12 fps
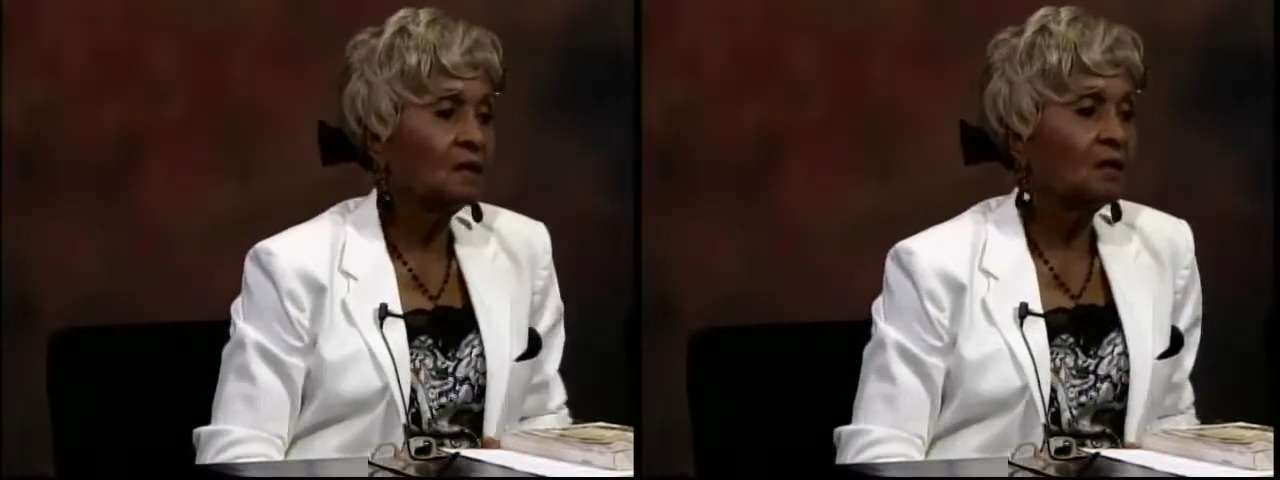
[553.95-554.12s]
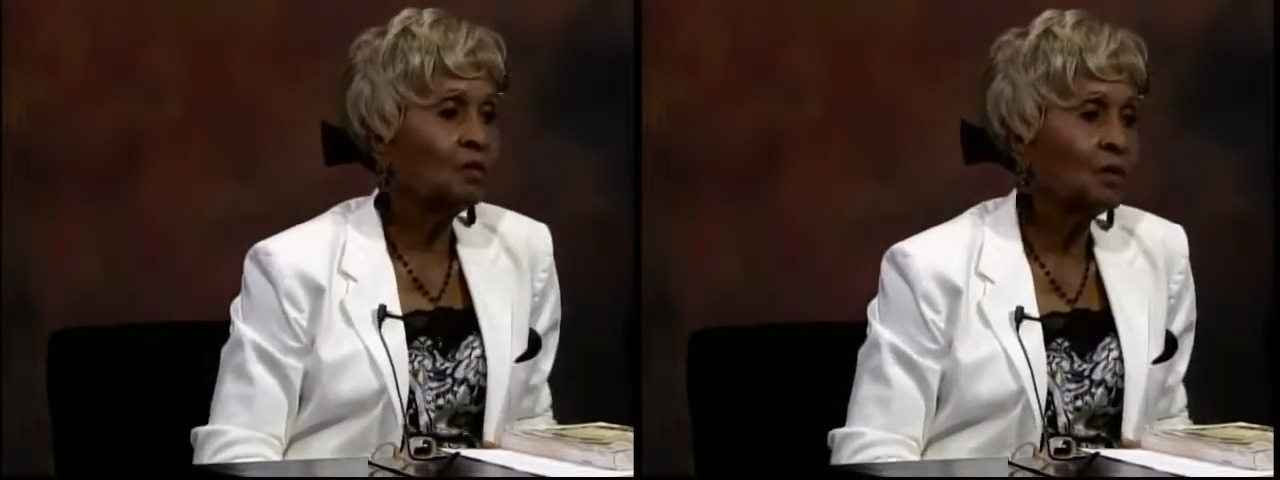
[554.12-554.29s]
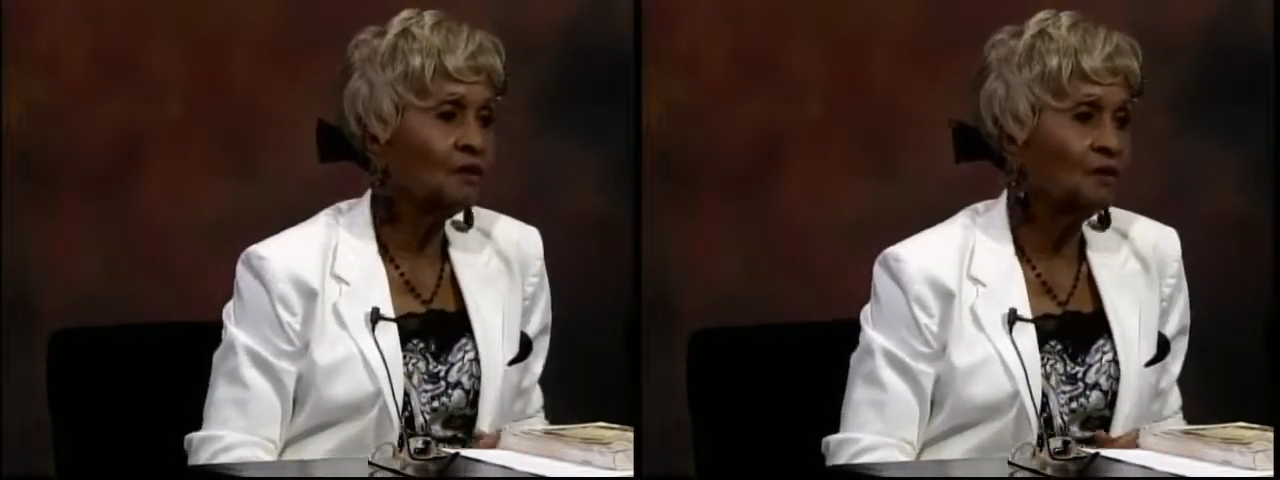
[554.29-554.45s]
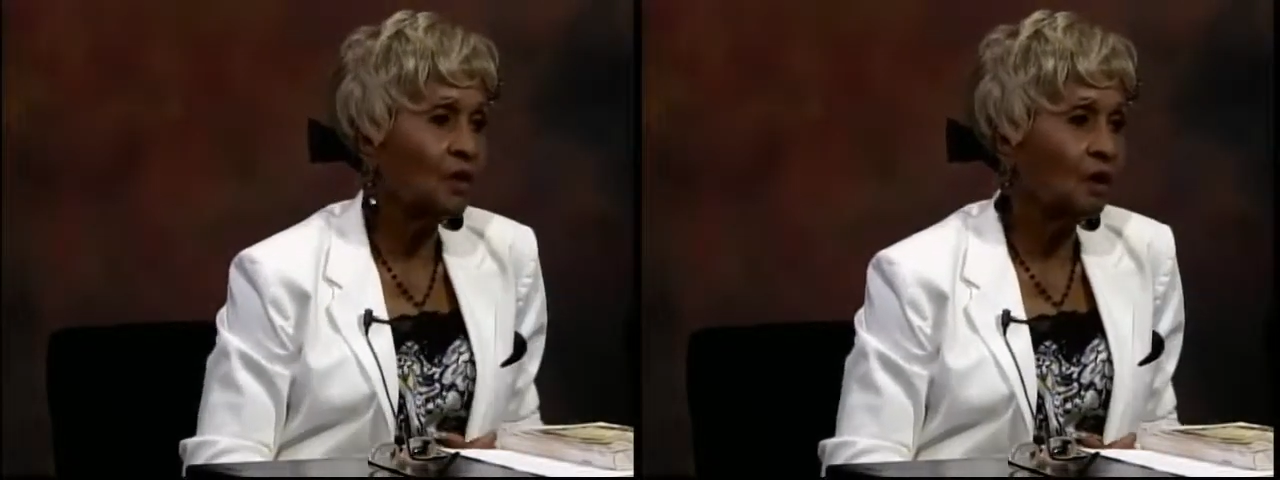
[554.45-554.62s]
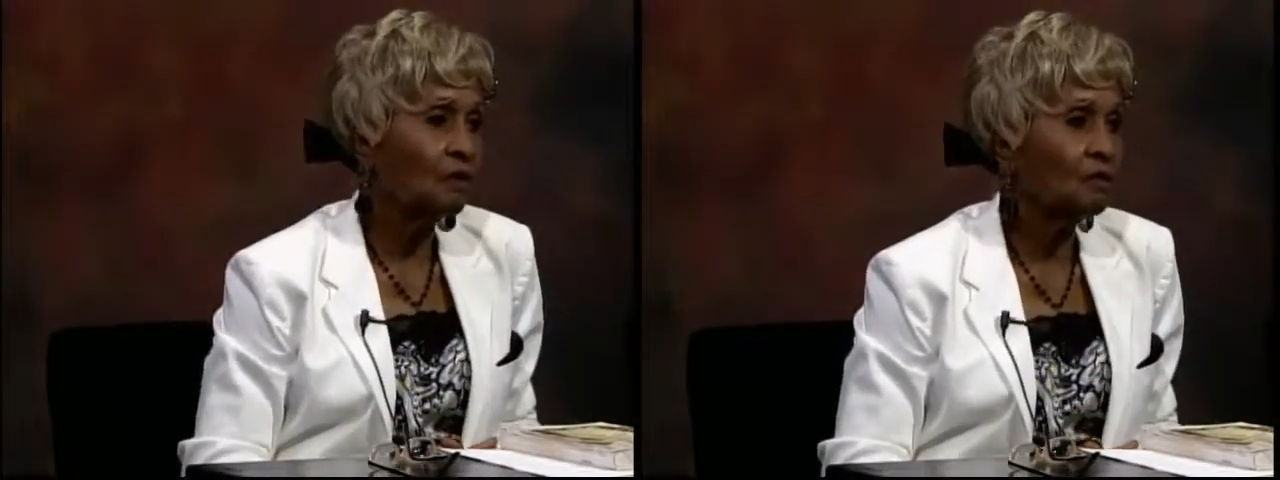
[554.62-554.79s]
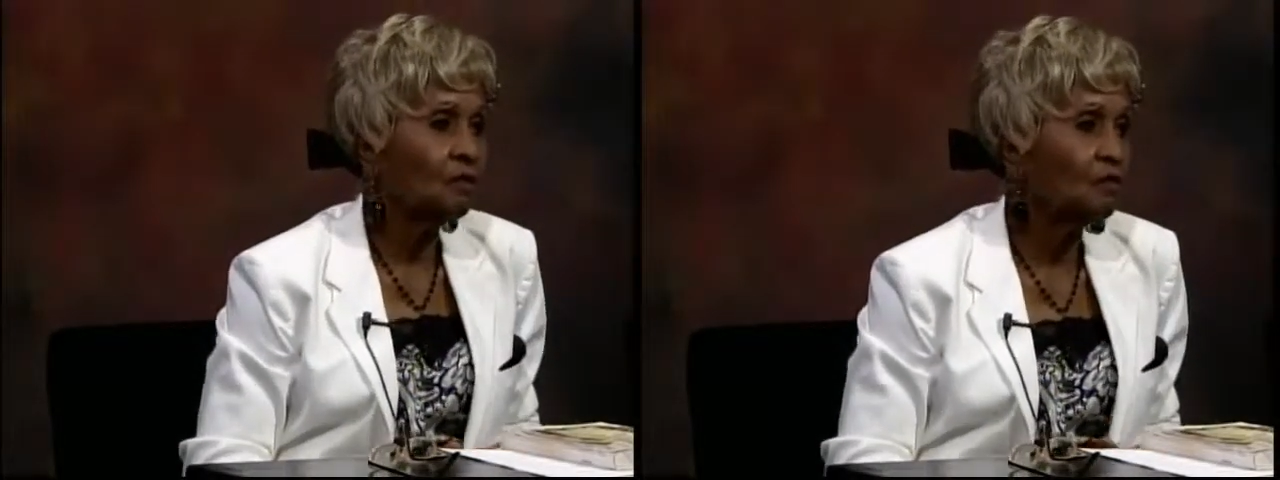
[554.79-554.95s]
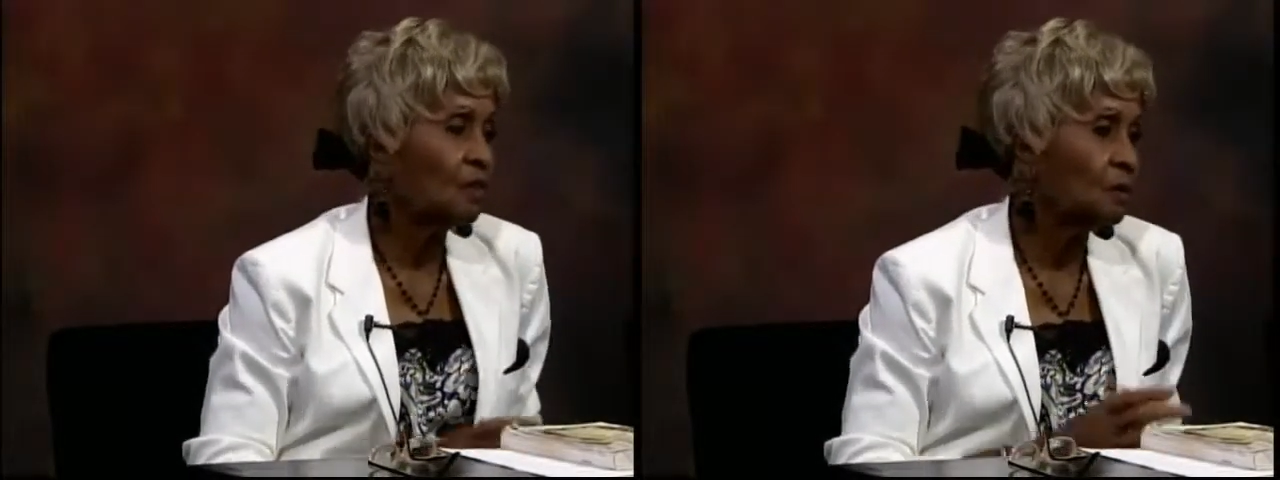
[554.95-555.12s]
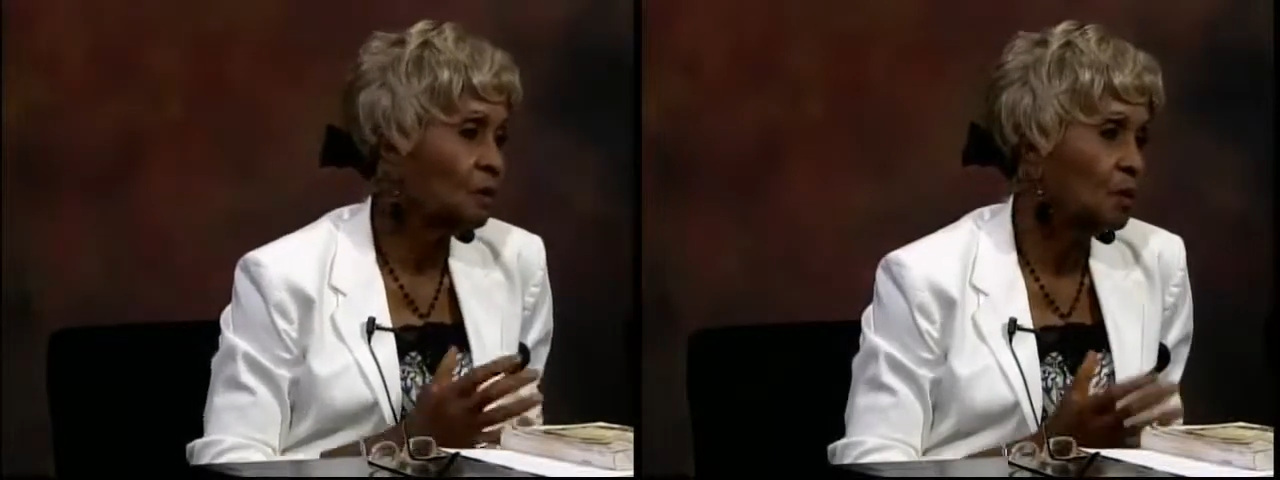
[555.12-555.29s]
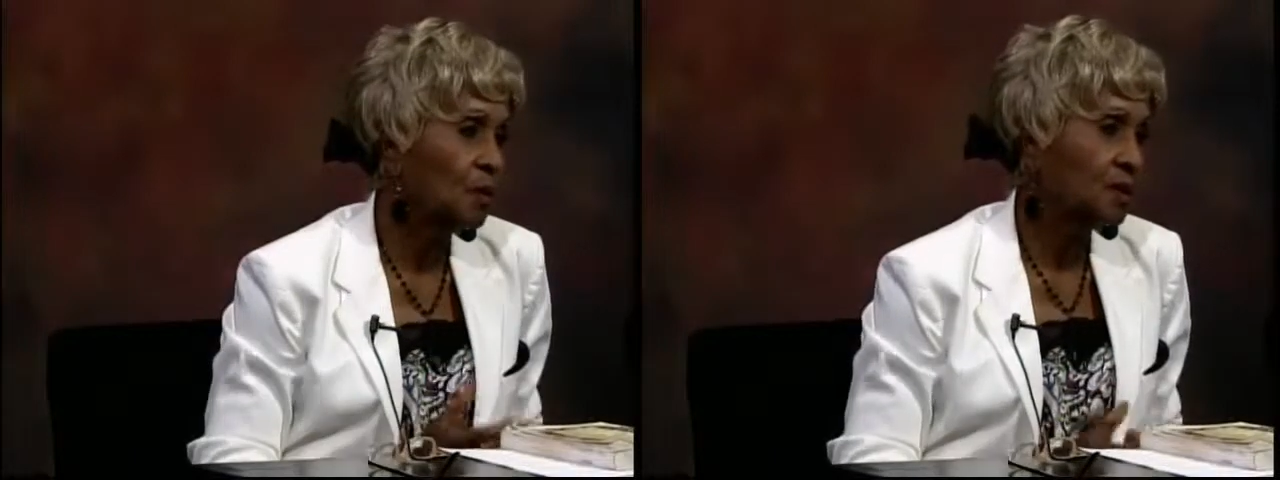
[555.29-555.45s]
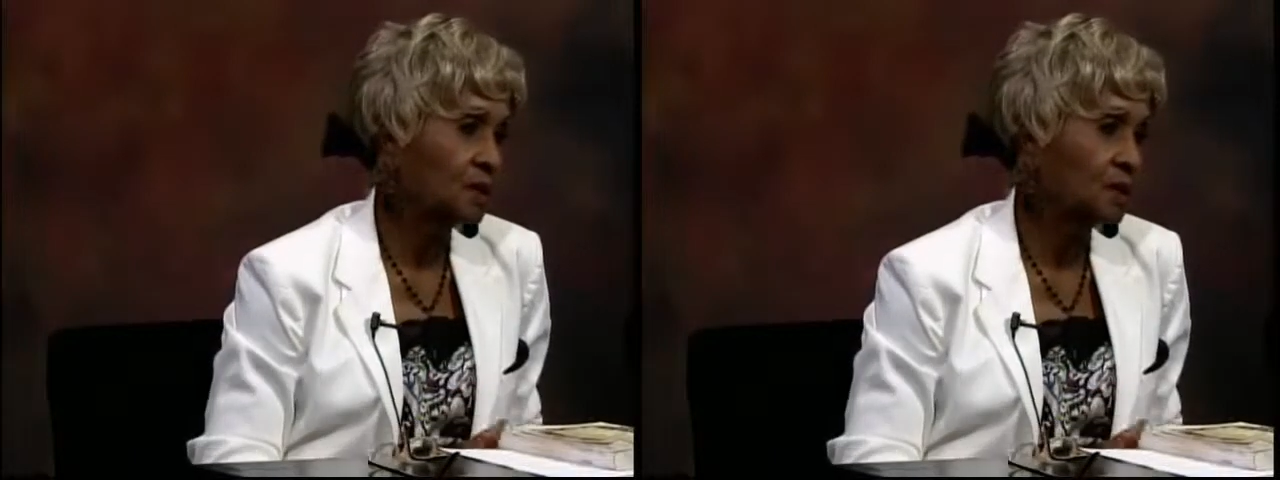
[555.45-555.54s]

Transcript: We've known for more